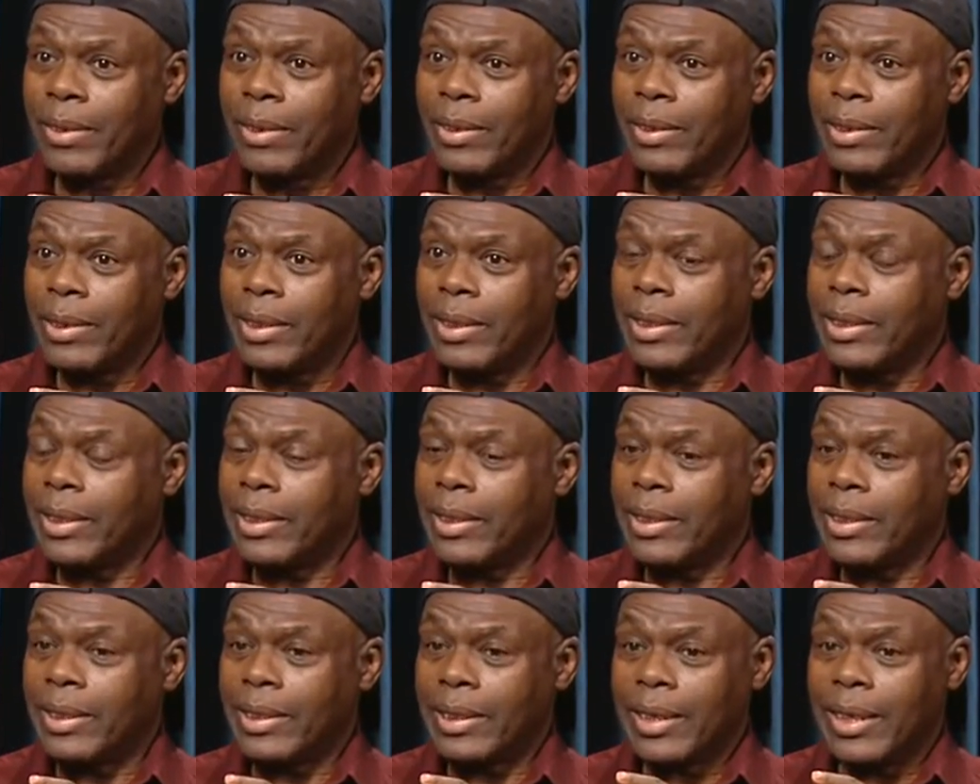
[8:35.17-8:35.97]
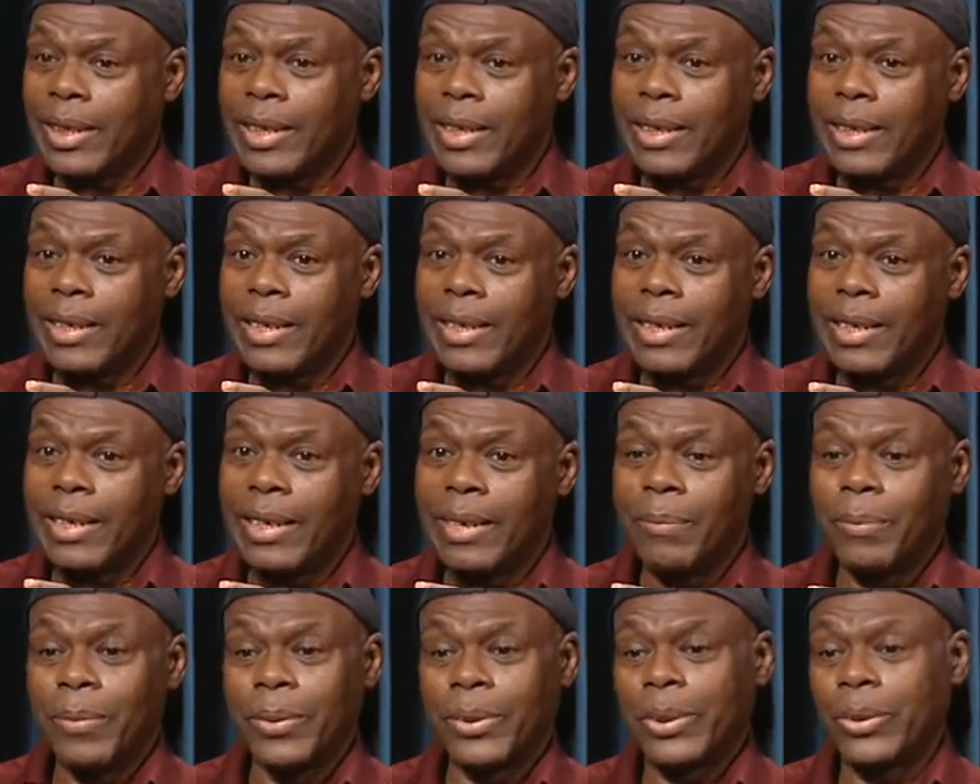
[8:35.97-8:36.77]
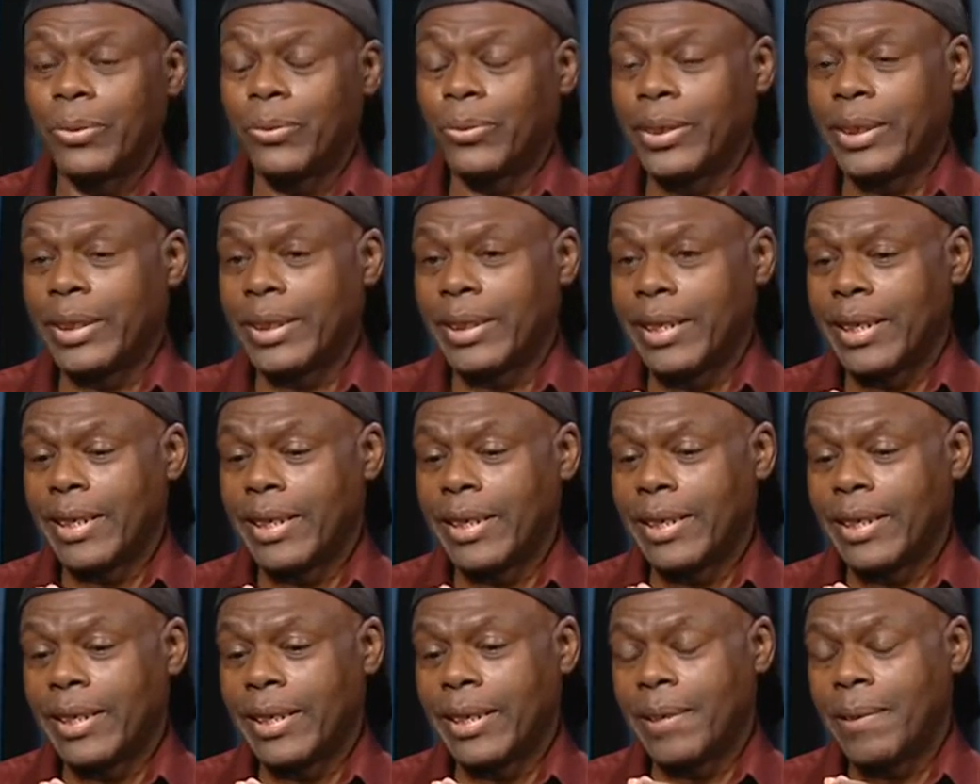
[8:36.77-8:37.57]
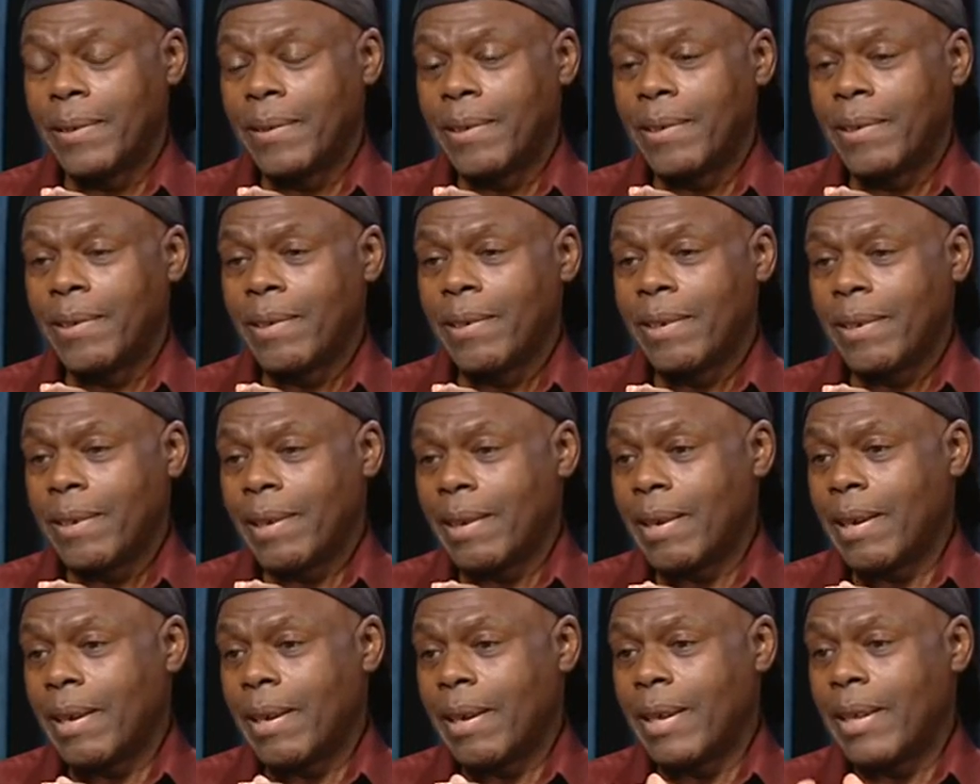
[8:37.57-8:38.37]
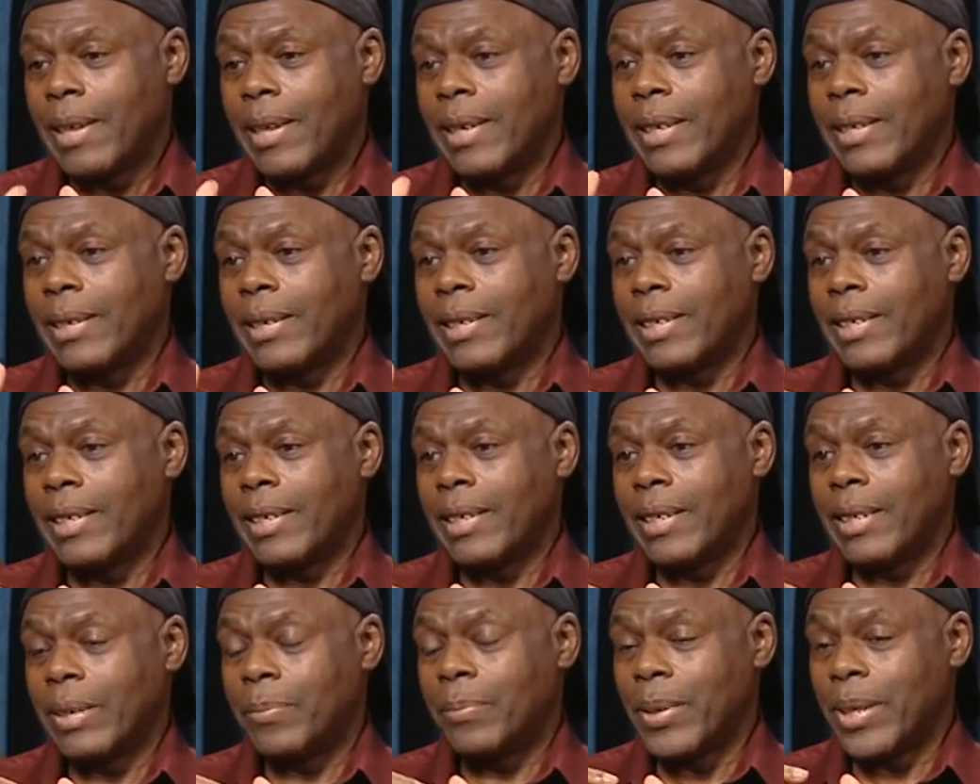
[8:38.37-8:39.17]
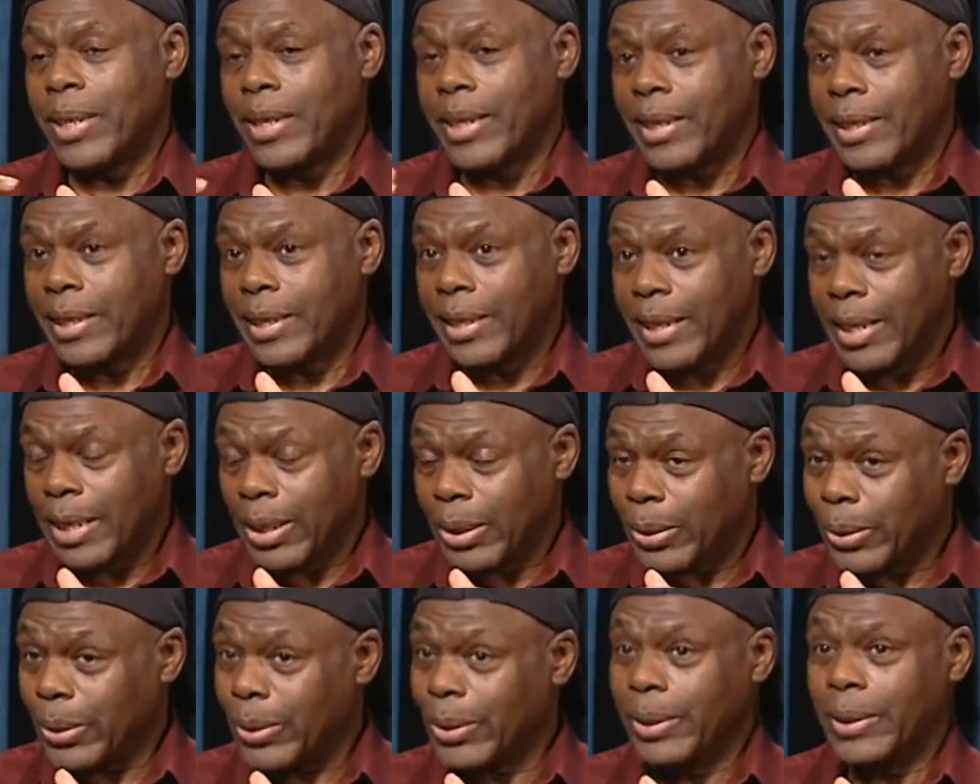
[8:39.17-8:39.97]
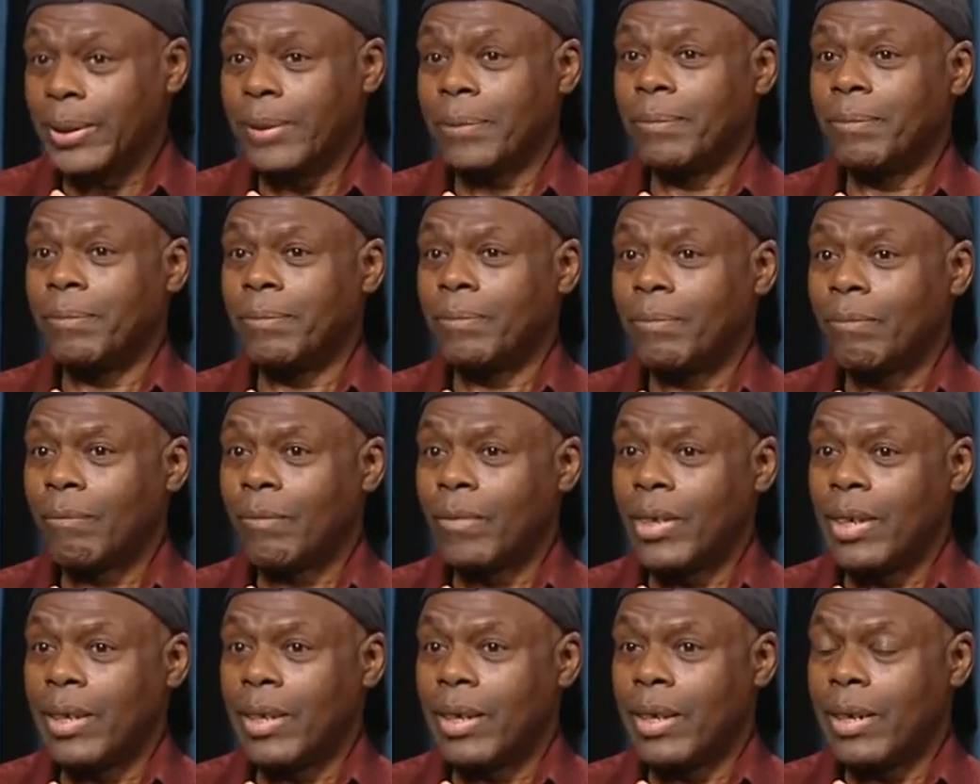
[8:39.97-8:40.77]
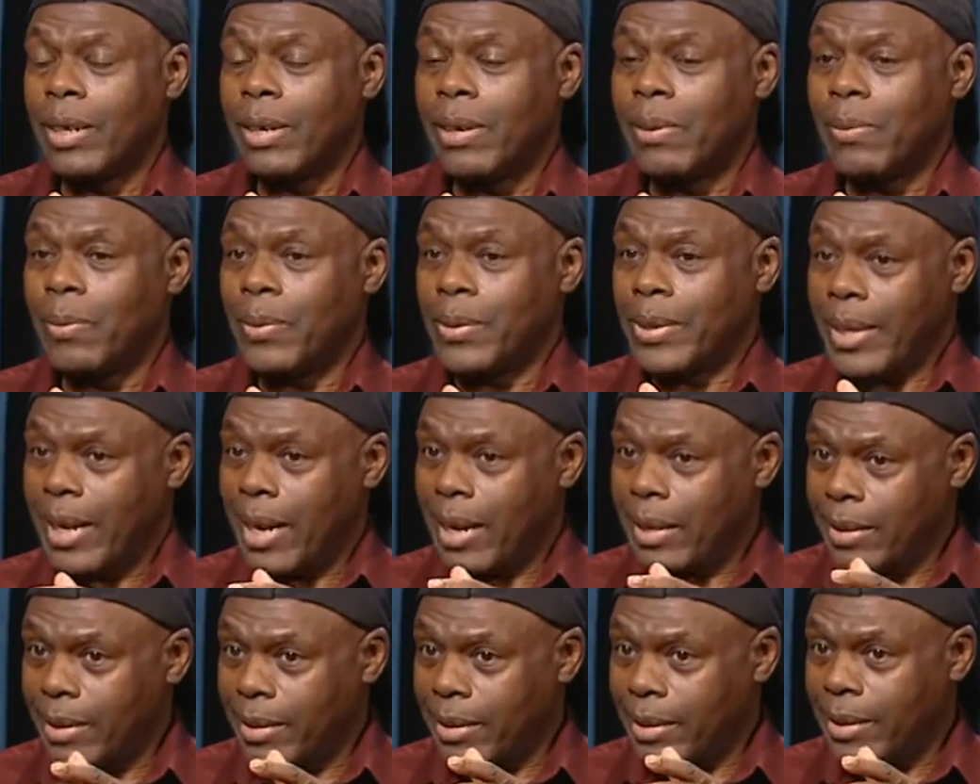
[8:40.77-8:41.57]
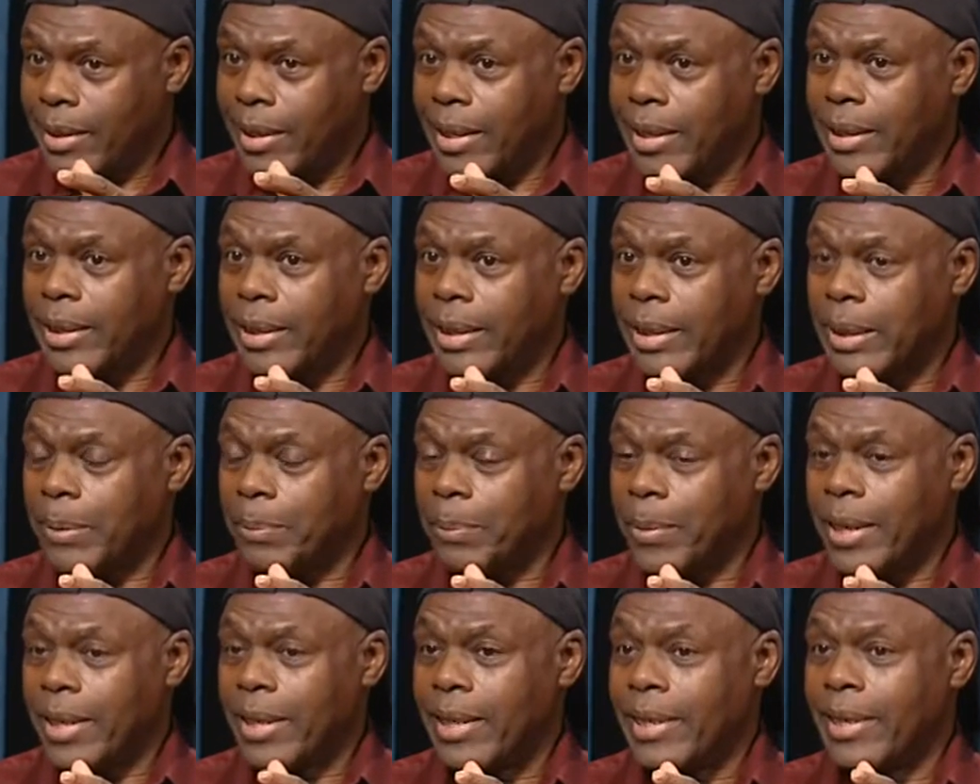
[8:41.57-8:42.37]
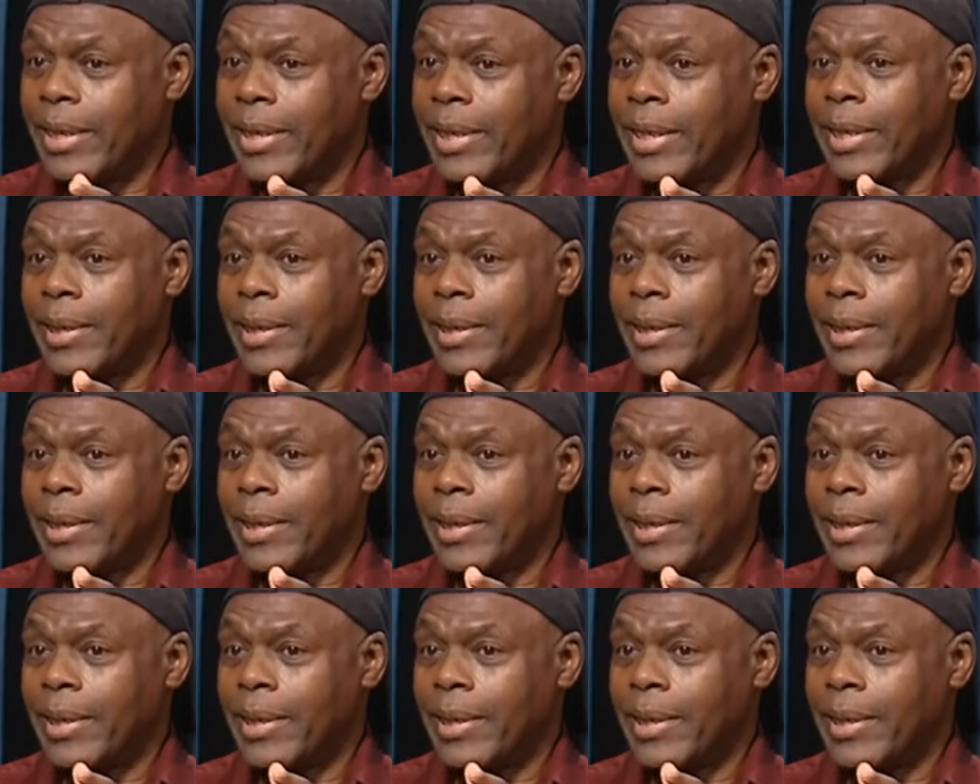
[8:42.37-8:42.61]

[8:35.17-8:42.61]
This is a most recent independent nation whose ancestors spent